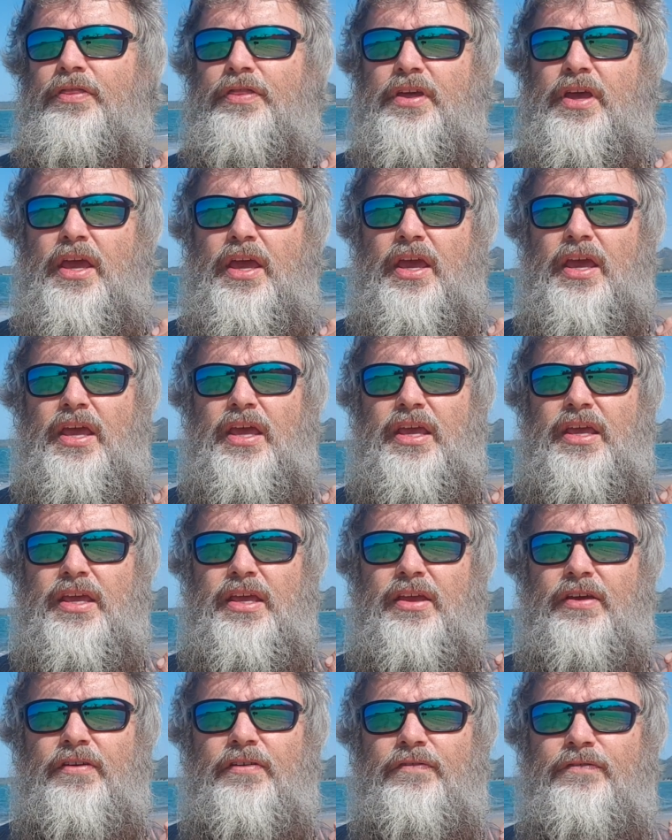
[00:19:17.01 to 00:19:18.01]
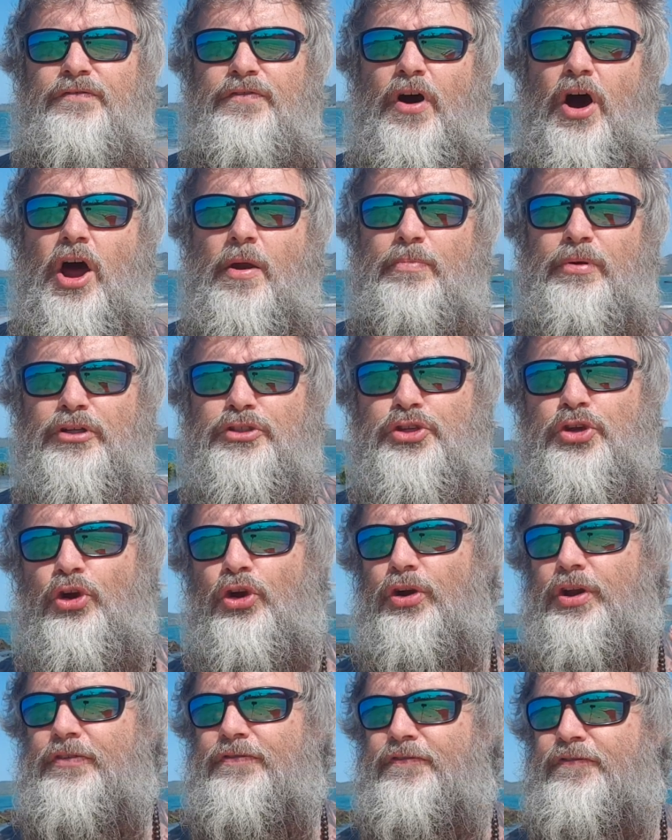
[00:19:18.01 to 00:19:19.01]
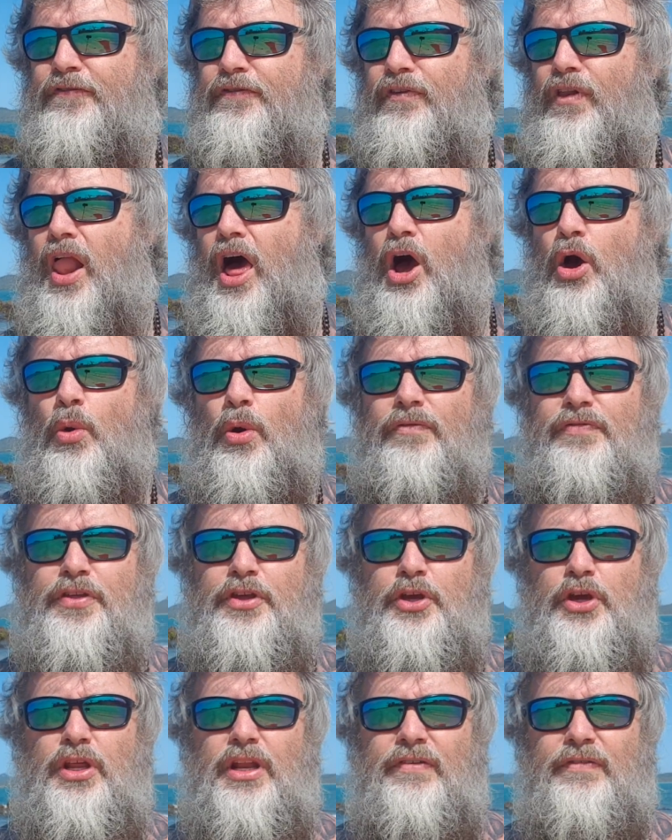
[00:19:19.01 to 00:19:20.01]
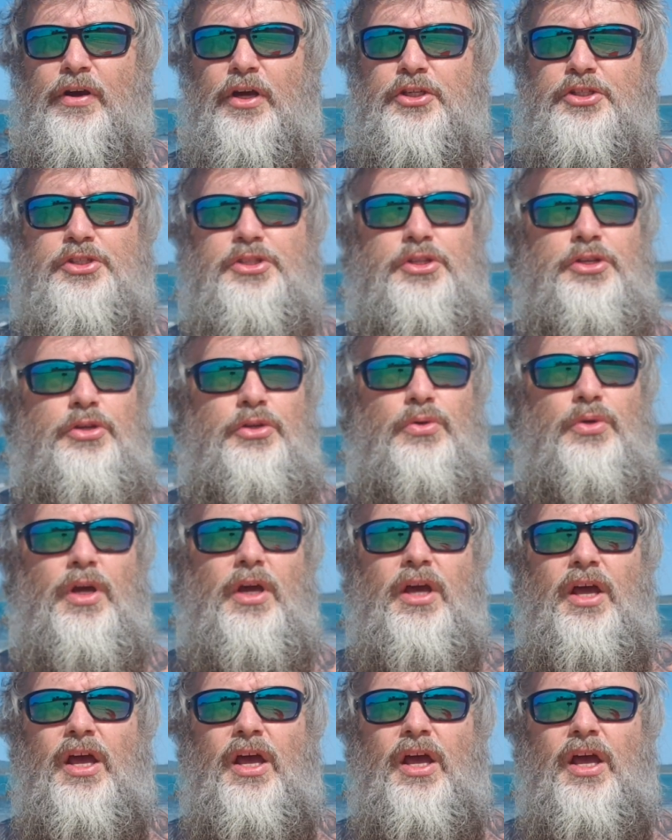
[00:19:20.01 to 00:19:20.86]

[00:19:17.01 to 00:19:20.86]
the vibratory flow of the universe to